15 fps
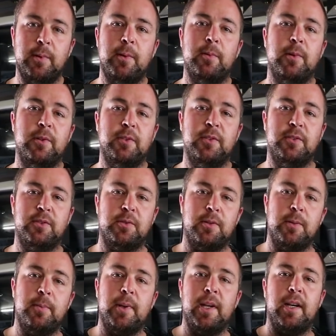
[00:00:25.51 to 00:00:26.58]
we wanted to
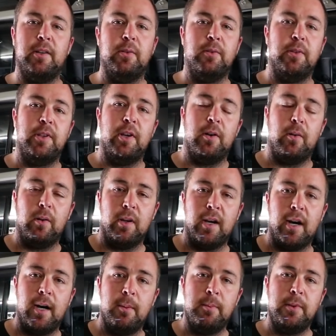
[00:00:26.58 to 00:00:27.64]
strip out all the old
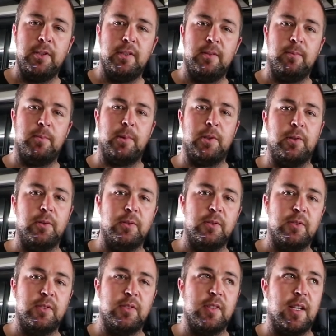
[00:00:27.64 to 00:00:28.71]
carpet
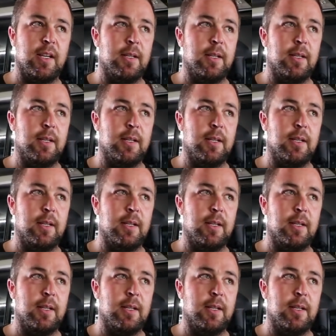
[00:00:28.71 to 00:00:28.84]
because